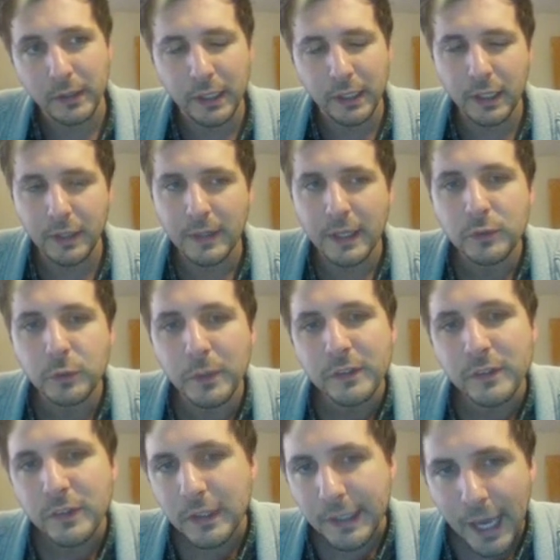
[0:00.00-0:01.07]
regulate it, and that's
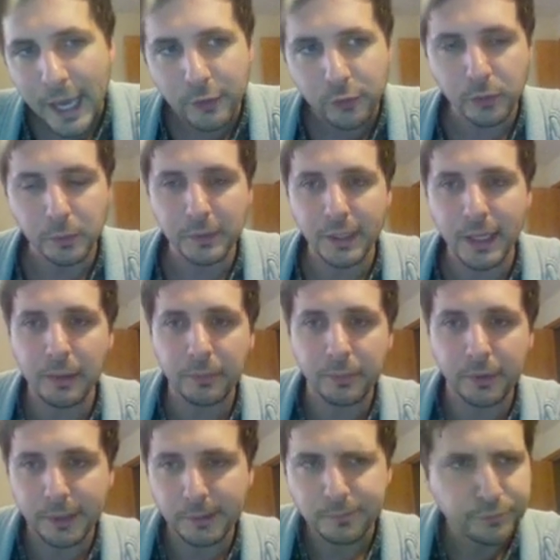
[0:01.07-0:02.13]
when it's a natural
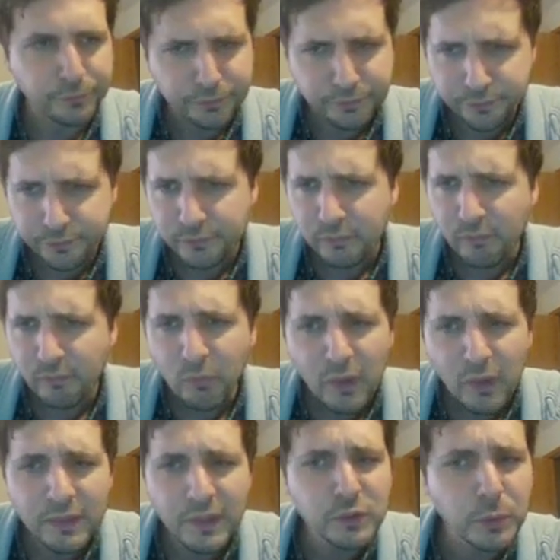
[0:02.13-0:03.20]
monopoly.
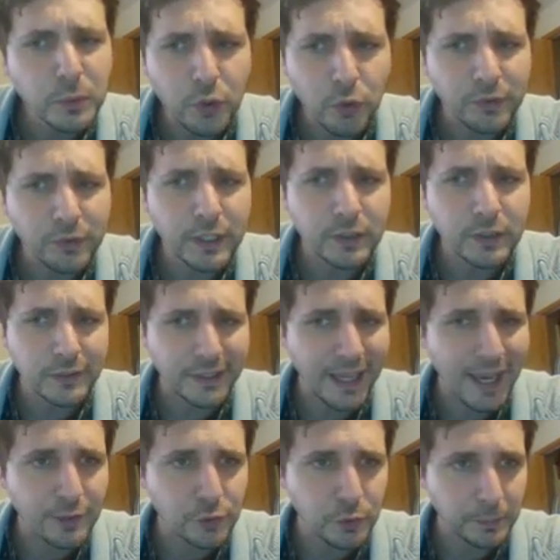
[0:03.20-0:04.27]
This one over here is a
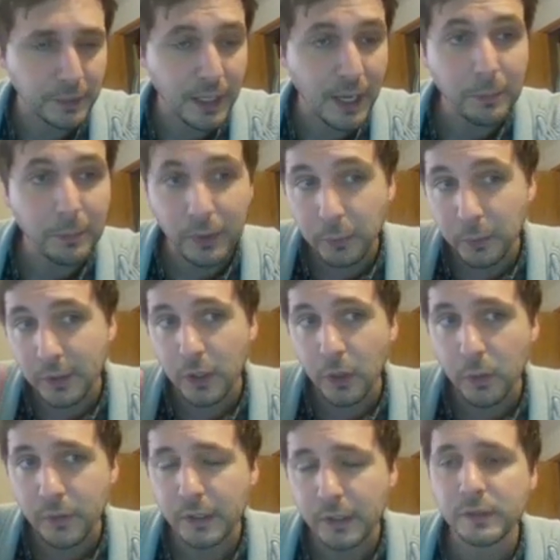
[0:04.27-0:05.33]
natural monopoly. We
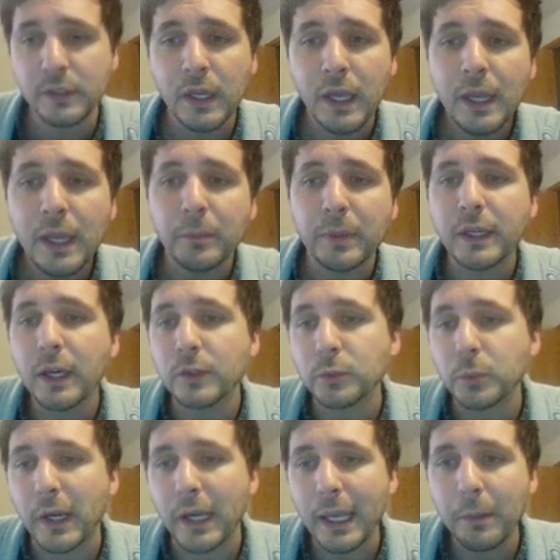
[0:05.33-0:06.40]
know this
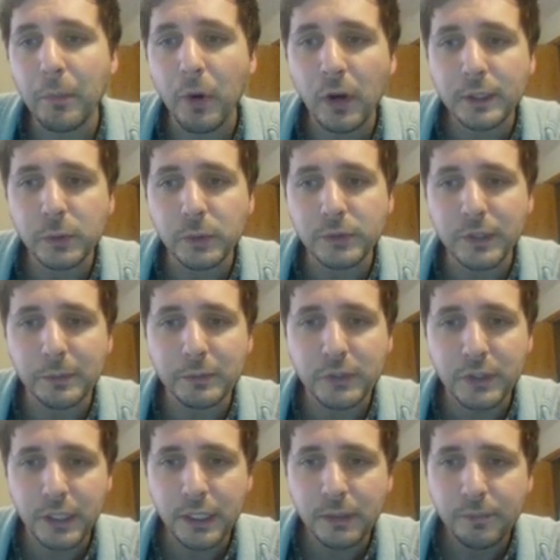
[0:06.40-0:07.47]
because where MR equals
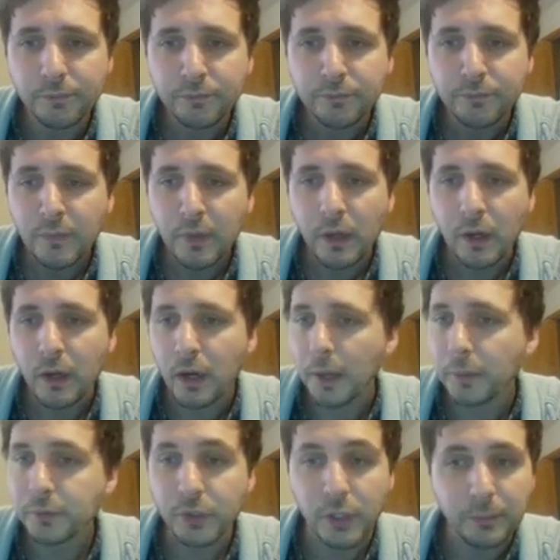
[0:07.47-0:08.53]
MC,
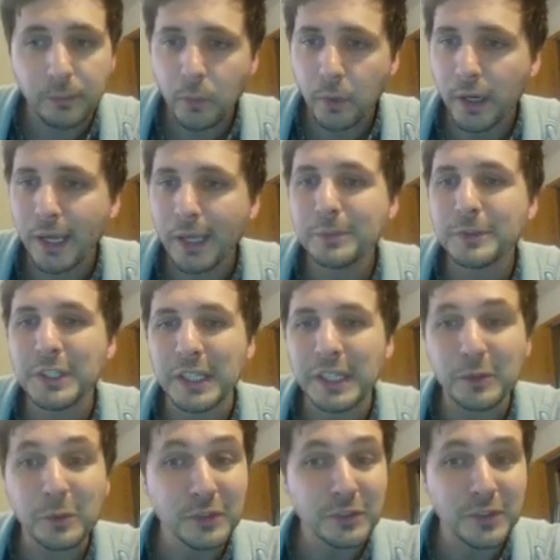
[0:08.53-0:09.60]
where
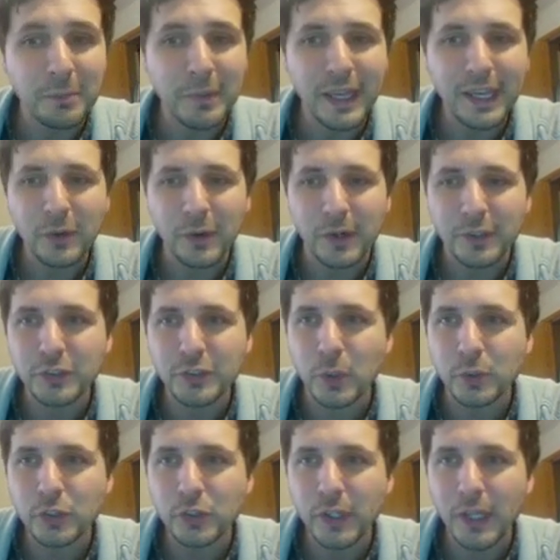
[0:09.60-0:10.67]
MC equals demand or
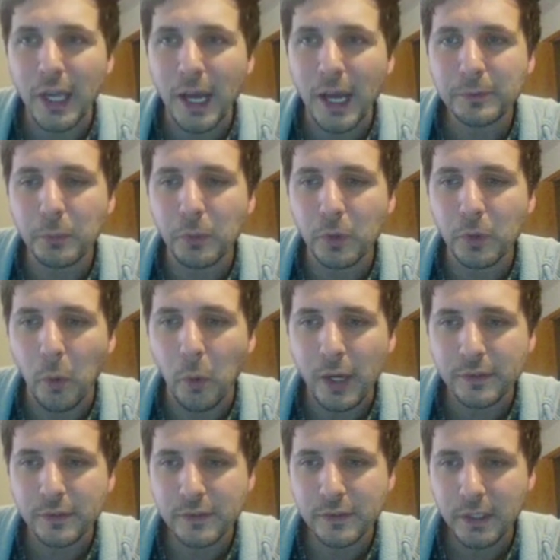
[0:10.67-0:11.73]
socially optimal
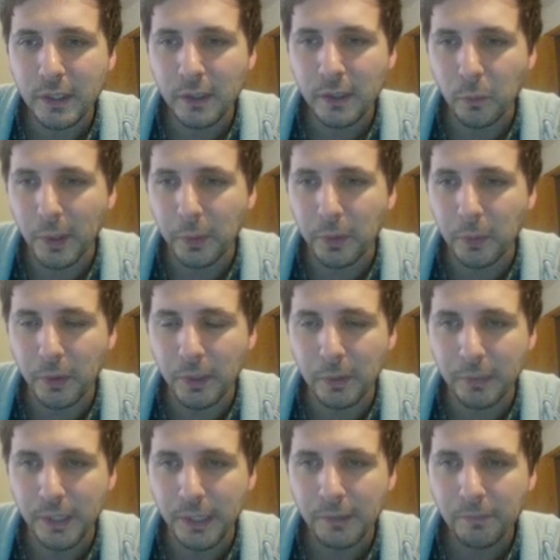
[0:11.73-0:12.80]
quantity, where we
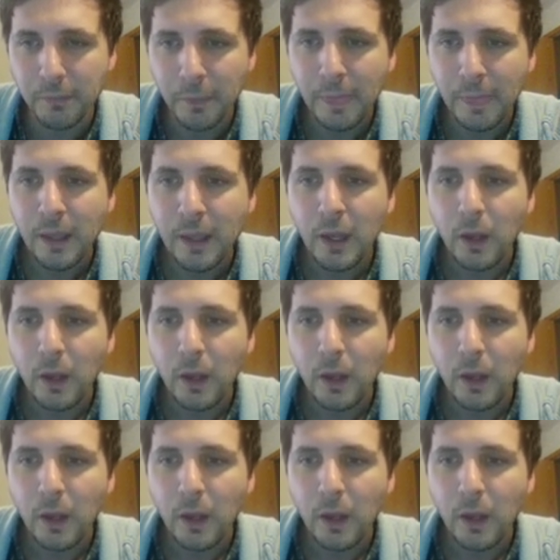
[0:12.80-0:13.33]
want to be,